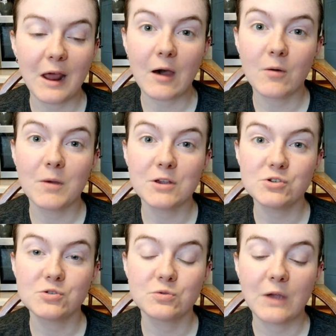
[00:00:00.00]

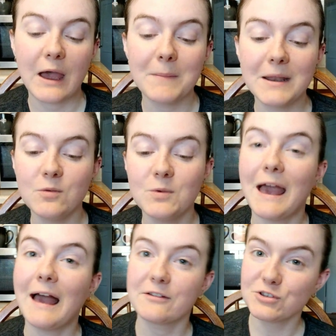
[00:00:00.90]
how many
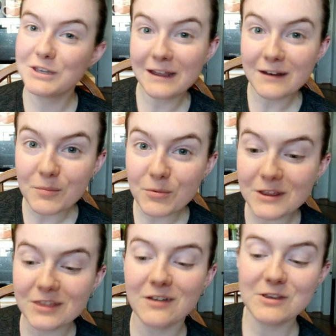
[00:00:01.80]
we actually end up
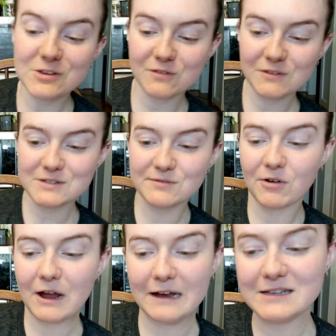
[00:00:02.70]
with of each of these
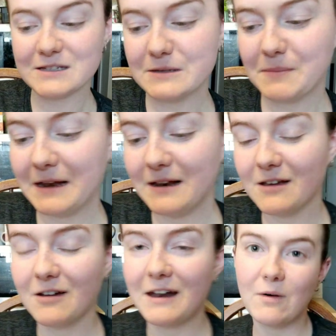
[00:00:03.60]
varieties,
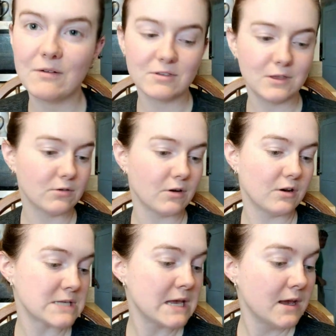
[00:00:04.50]
depending on how everything
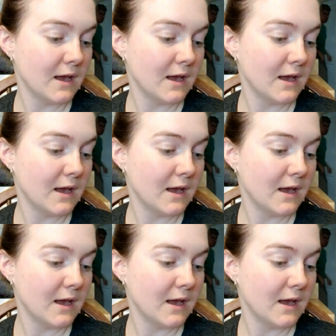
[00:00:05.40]
grows,